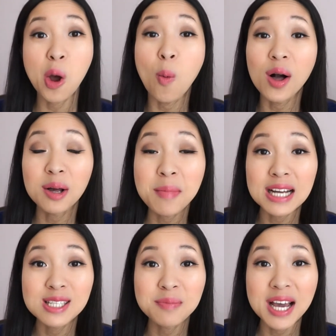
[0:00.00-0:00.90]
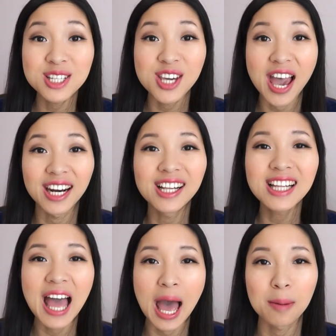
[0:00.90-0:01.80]
welcome back to my channel.
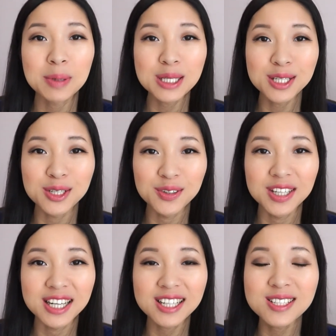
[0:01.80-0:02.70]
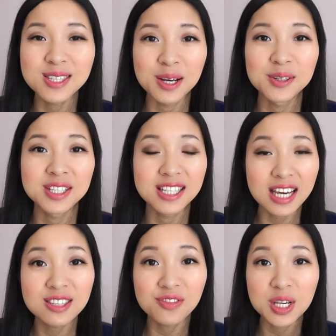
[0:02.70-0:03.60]
Happy New Year. So
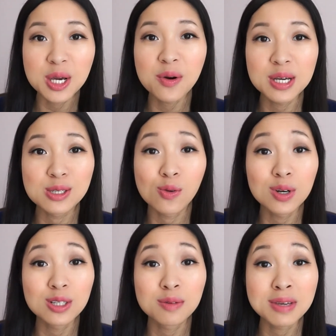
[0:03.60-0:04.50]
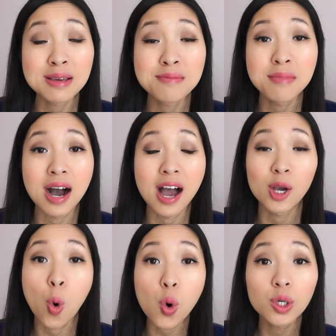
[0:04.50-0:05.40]
today's video is going to be my
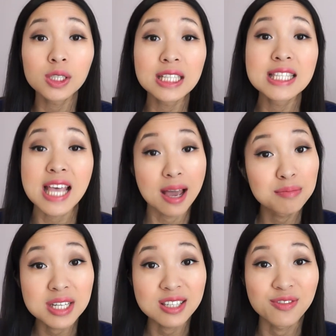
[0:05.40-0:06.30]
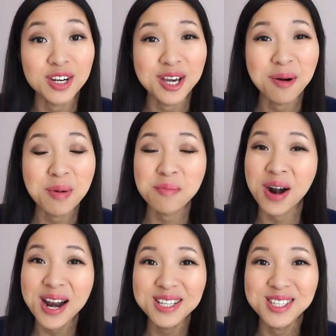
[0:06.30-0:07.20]
quarterlies empties video, but
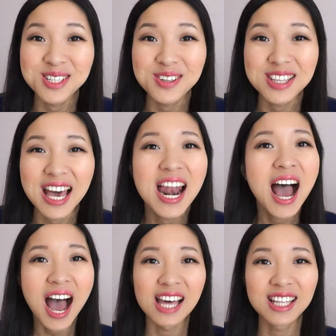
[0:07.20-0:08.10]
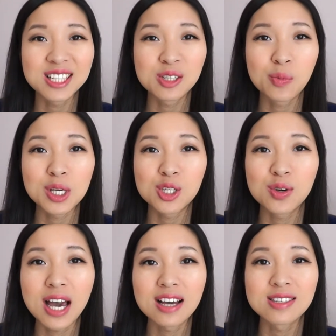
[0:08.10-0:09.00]
prior to doing that, I'd like to wish you
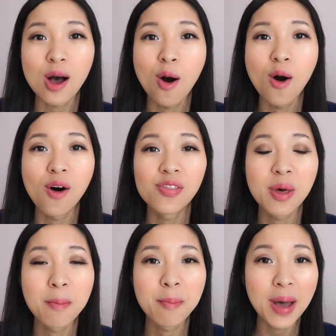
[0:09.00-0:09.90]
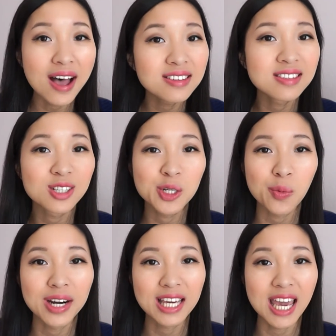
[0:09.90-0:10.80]
guys all the best
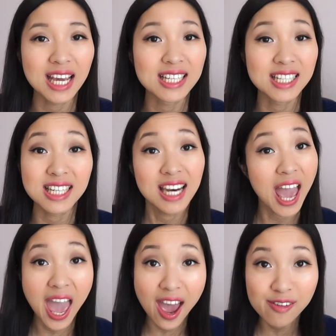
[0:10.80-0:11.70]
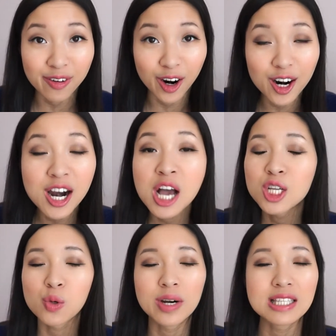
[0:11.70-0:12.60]
2018 ever.
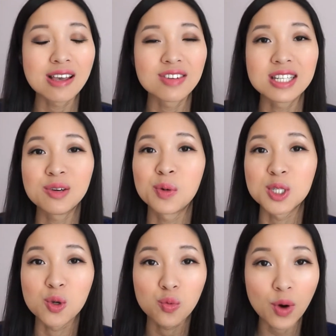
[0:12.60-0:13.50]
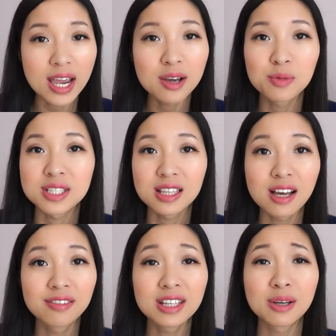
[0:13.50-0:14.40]
2017 was great, was
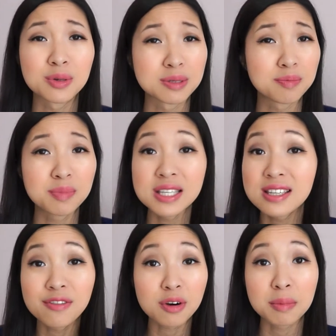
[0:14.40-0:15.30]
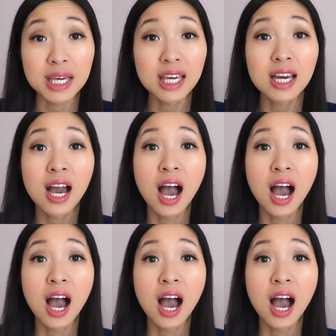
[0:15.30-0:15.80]
lovely, it was busy for me,